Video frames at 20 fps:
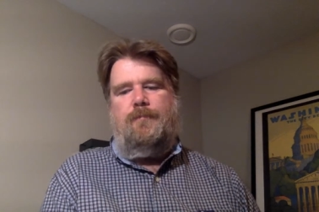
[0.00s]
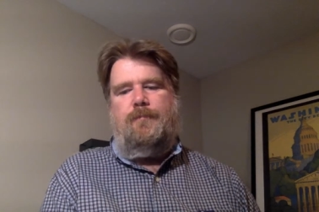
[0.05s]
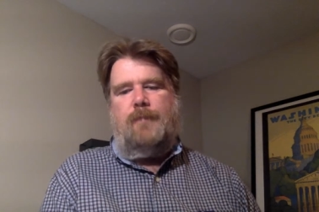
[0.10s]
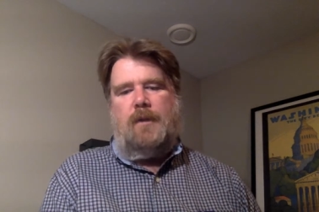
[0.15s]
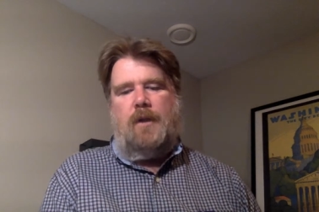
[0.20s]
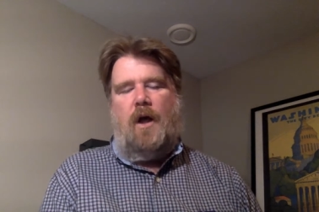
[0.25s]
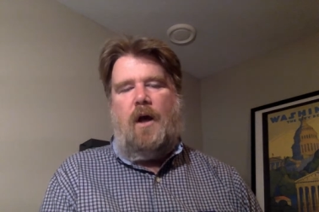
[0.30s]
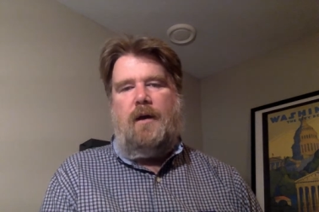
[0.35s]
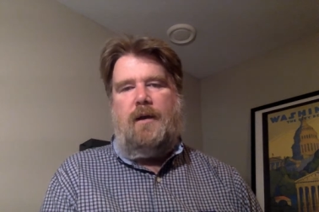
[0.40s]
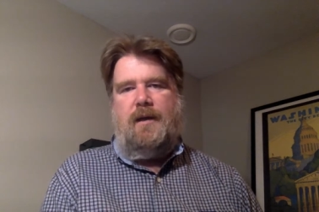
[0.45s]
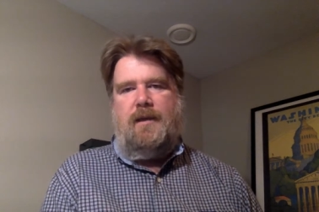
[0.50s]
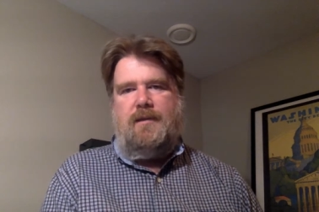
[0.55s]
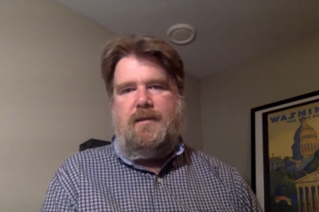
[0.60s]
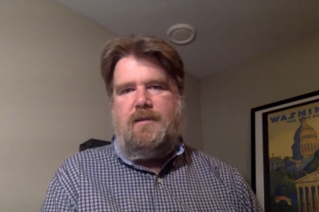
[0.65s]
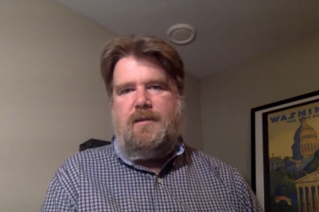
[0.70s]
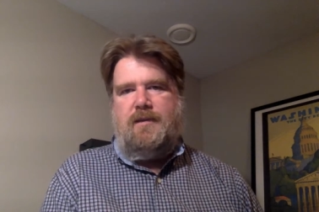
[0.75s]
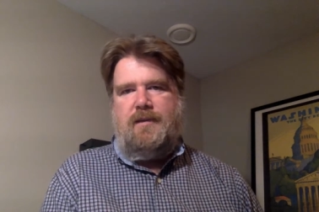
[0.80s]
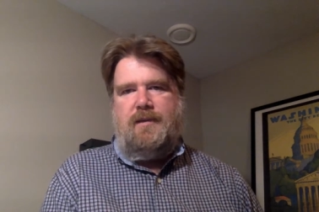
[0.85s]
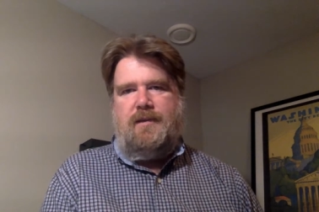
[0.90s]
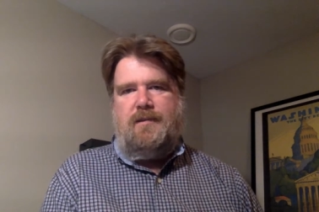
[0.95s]
log
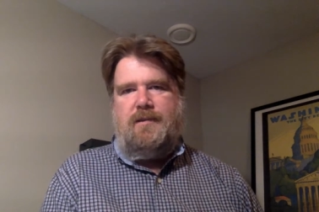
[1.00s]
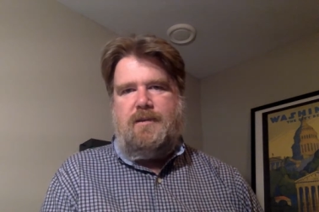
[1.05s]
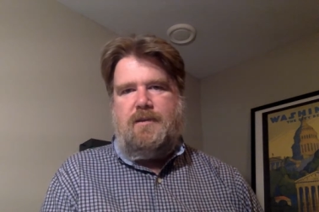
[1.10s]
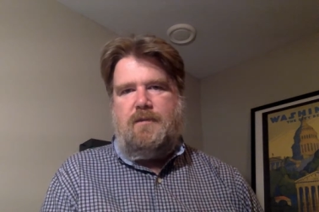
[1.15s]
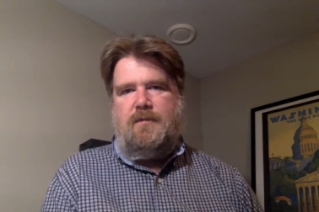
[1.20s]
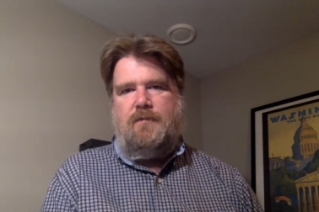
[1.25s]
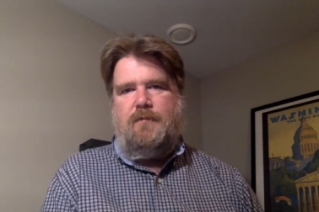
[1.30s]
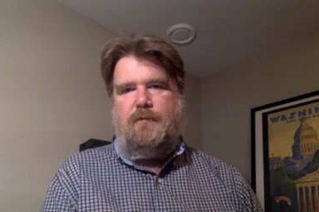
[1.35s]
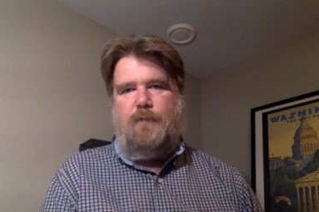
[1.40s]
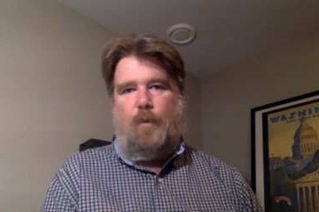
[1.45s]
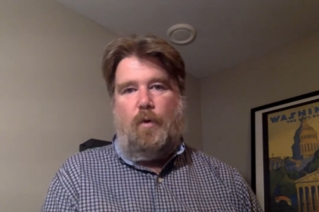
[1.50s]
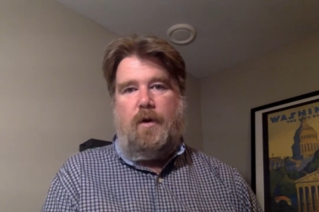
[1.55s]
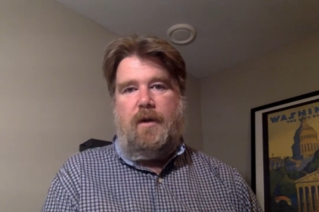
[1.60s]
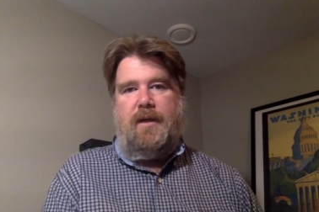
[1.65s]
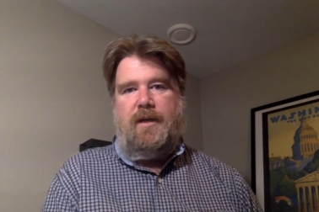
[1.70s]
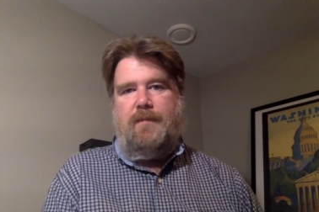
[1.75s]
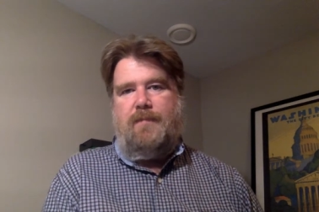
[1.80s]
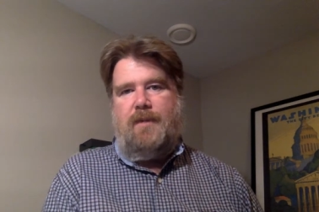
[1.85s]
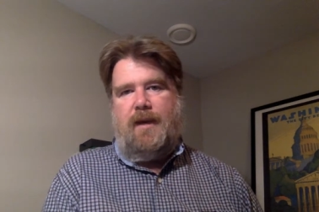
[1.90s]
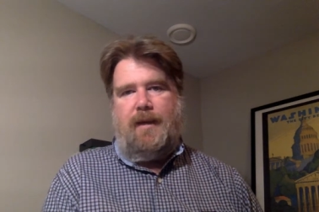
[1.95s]
into these foreign
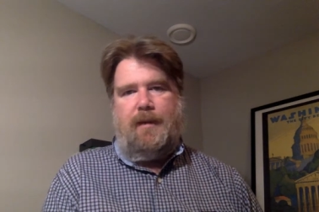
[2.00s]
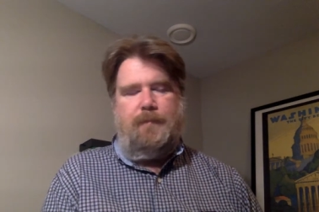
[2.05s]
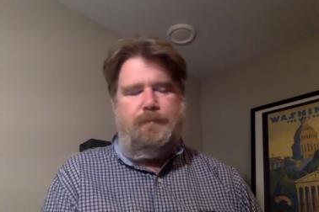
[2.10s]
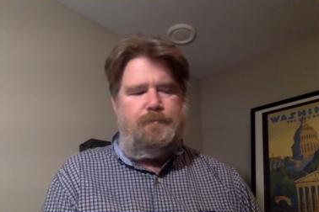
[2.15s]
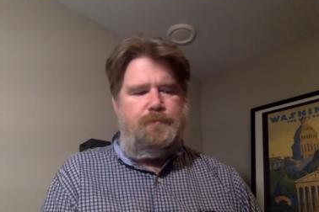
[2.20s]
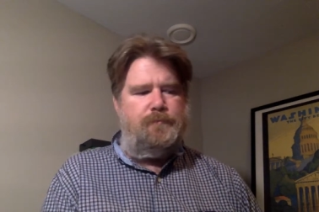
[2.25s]
eBay